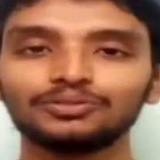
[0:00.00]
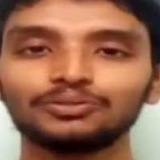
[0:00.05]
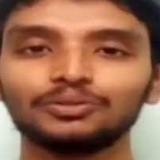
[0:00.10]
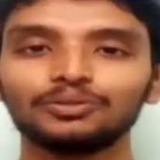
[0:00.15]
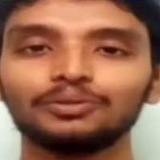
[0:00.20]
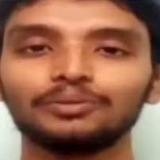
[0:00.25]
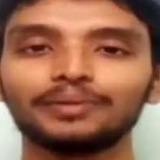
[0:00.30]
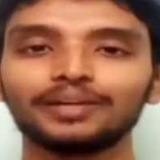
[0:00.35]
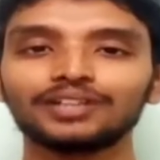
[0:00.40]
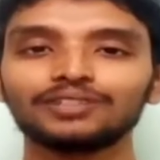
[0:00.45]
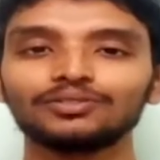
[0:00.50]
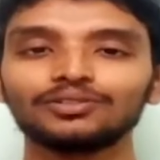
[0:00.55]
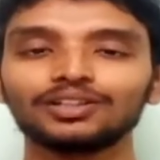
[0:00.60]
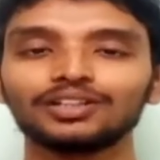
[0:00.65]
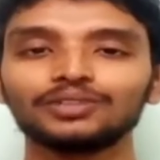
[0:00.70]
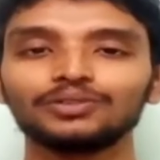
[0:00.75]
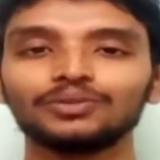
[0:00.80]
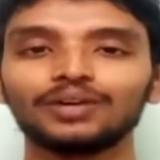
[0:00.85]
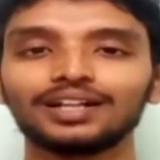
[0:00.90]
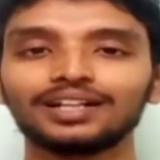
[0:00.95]
So make sure
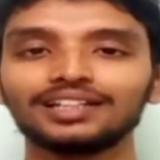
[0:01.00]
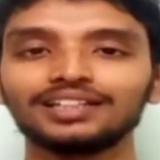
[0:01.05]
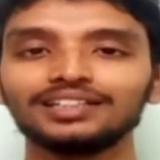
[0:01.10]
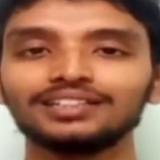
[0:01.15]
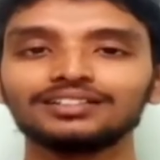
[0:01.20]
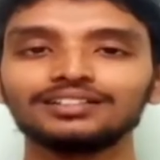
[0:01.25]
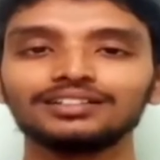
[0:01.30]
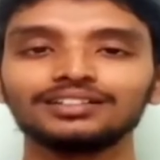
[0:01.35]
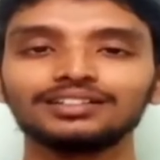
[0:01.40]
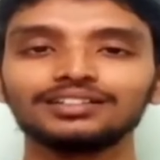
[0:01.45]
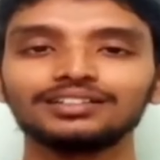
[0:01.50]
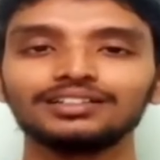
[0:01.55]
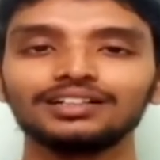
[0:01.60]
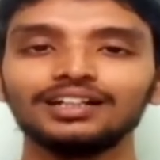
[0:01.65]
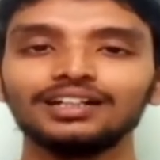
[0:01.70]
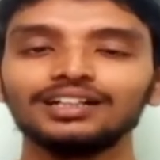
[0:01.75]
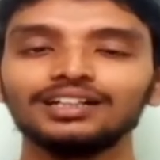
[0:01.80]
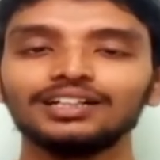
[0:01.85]
that you at least learn